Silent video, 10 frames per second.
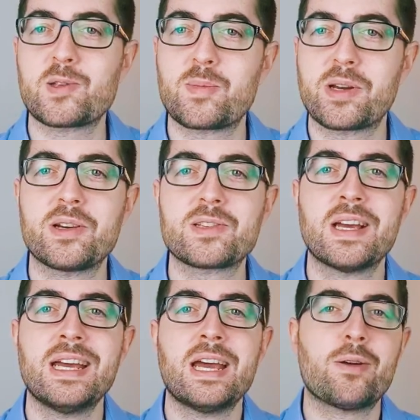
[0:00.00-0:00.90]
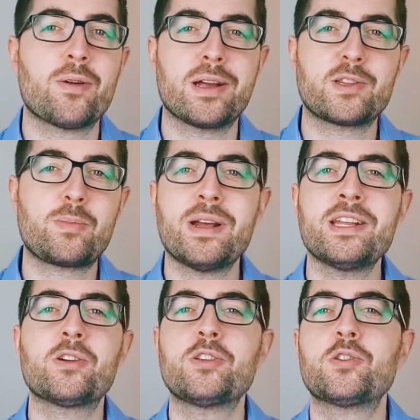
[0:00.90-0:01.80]
because depending
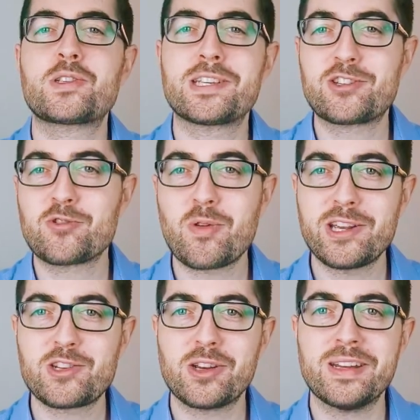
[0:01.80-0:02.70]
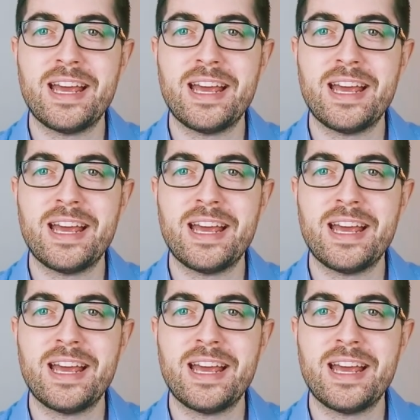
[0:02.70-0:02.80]
on your situation,